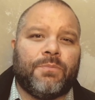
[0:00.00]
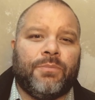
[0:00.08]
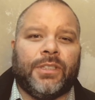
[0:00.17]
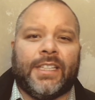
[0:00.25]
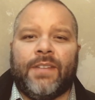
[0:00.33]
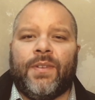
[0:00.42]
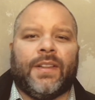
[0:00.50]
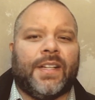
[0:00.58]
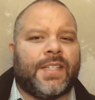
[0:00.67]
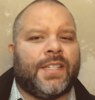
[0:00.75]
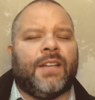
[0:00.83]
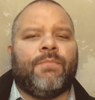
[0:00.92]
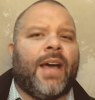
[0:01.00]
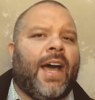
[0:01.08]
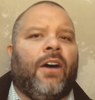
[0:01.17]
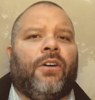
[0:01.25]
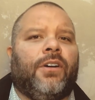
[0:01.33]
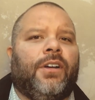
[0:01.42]
believing that
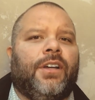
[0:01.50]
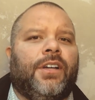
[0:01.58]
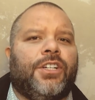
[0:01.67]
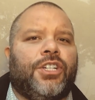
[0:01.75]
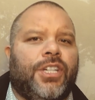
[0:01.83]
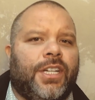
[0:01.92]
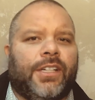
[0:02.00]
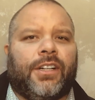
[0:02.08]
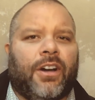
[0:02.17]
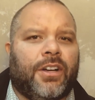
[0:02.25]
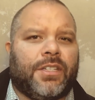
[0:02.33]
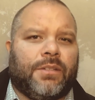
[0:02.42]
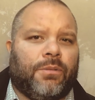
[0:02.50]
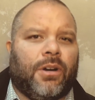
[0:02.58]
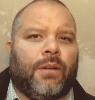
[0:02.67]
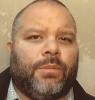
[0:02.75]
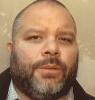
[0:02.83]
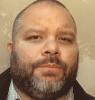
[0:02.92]
somehow she had caused the
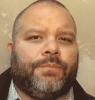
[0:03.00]
problem.